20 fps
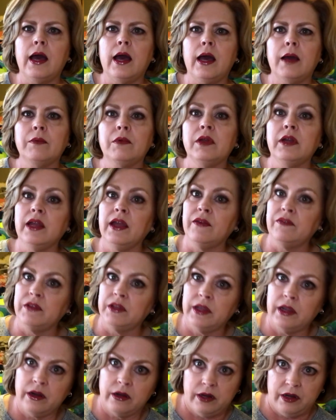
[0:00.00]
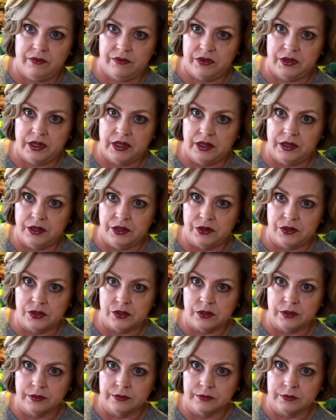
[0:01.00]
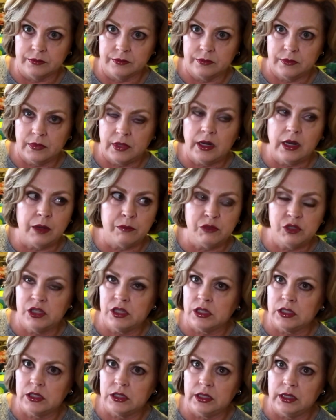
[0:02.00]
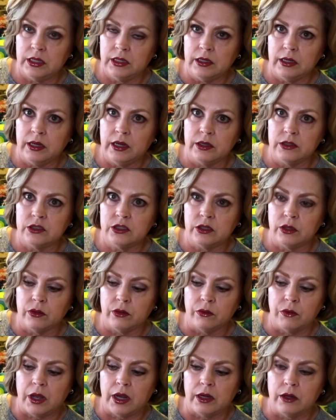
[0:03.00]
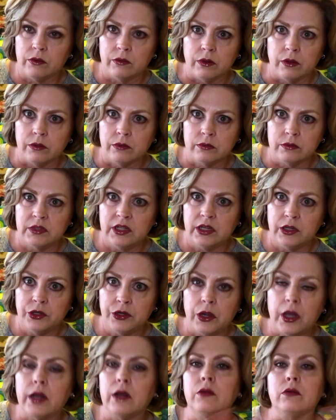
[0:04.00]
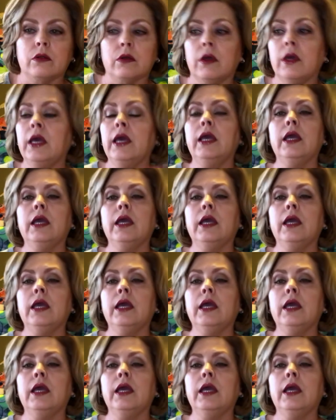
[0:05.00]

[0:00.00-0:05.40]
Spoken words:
I'm going to have to carry it for 10 years. And I'm 60, and I just don't know. I don't know. 10 years, I don't know.